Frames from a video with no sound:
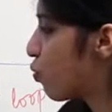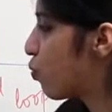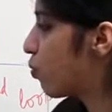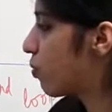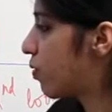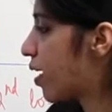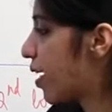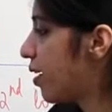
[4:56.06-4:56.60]

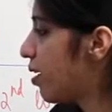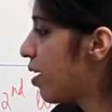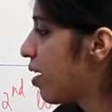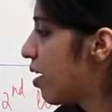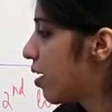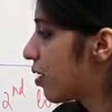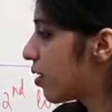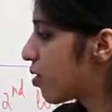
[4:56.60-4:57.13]
true, right?
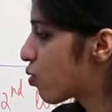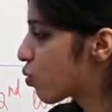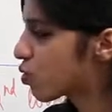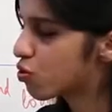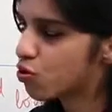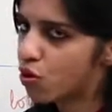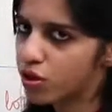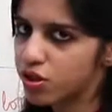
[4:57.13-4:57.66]
This
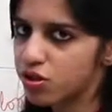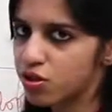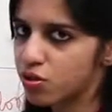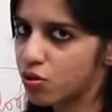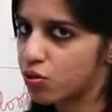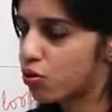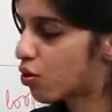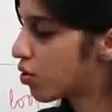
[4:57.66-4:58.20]
was not
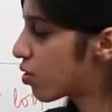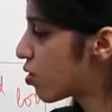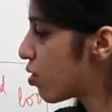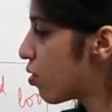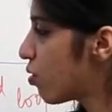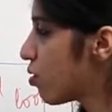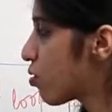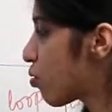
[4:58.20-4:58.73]

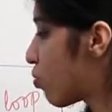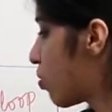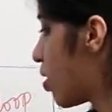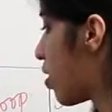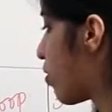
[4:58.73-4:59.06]
0, so